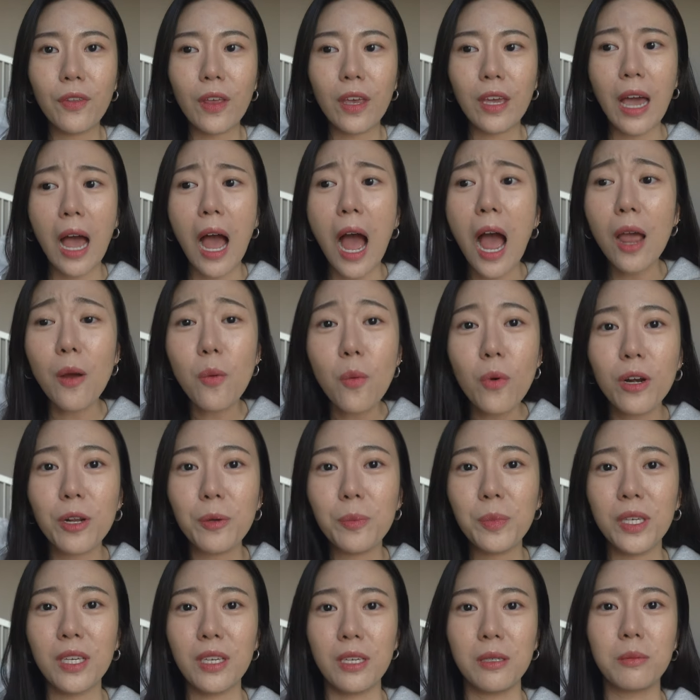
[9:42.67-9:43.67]
like I want
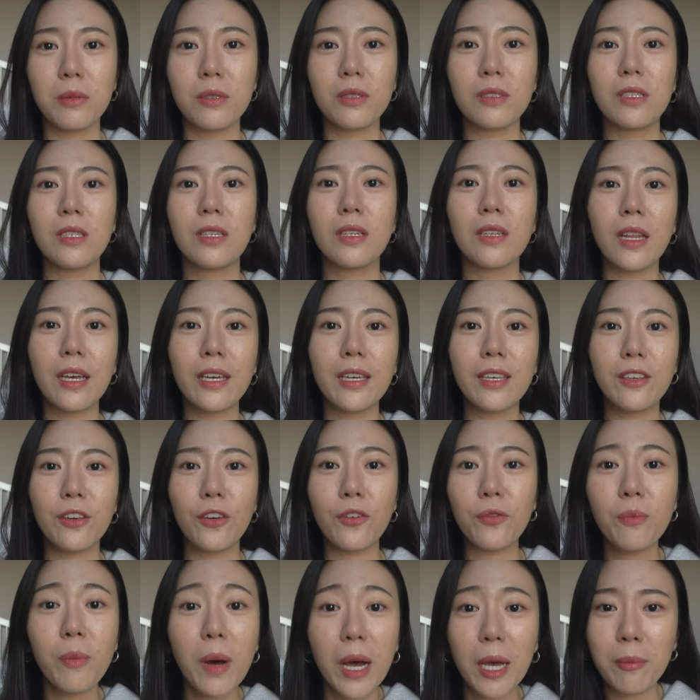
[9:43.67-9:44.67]
to be able to like
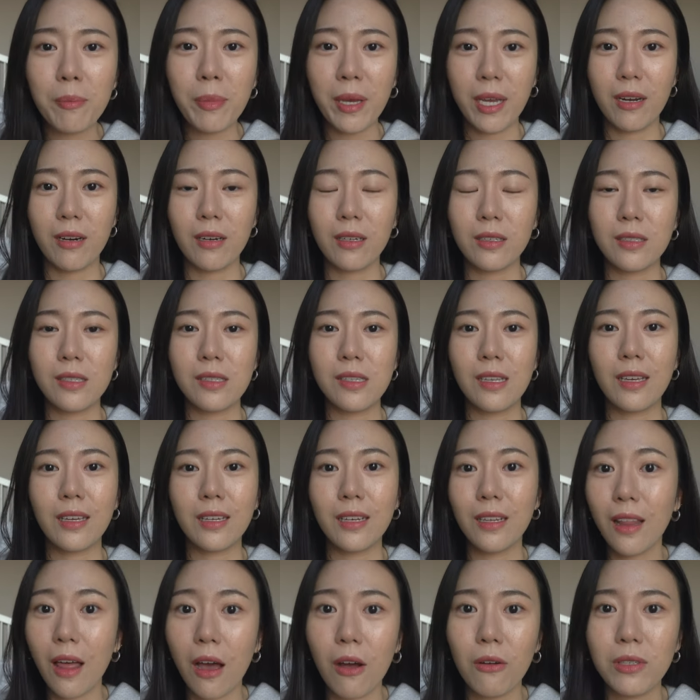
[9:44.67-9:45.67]
give my parents like
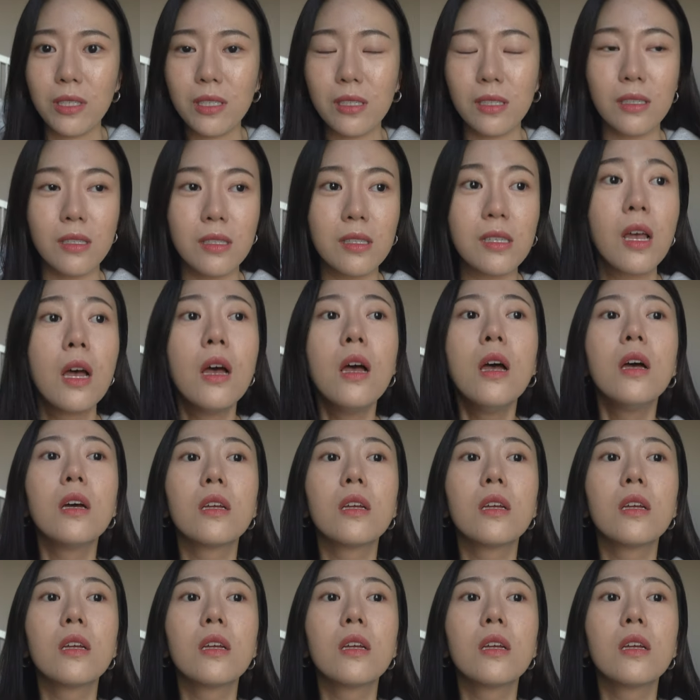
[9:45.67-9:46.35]
allowances